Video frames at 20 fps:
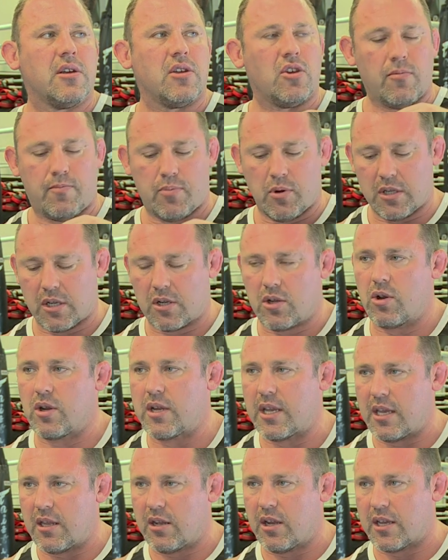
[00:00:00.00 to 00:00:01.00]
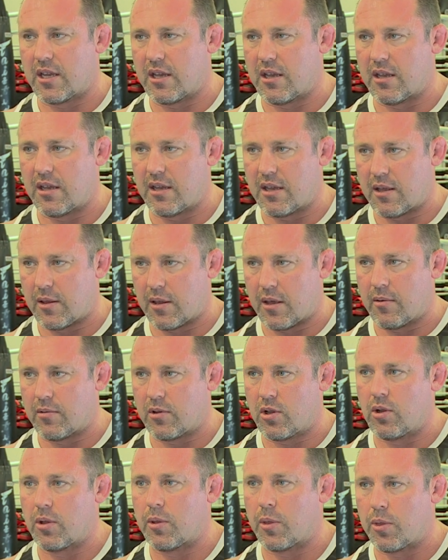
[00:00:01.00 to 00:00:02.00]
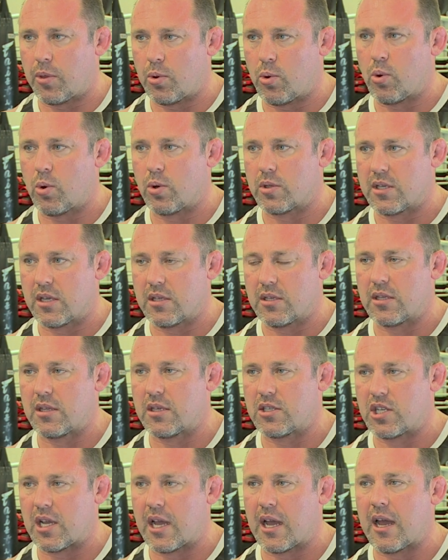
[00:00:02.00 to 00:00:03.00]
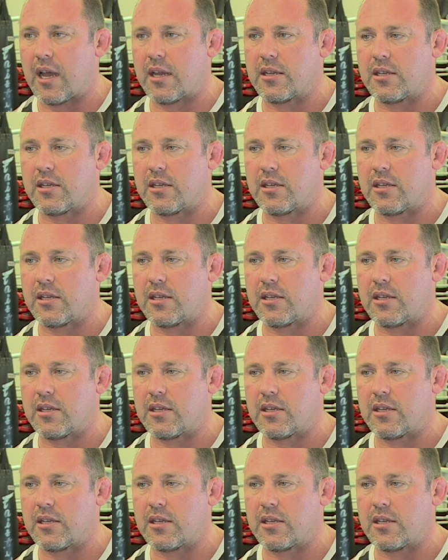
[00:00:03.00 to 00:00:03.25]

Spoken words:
you put a cookie, like a good thought, into the jar,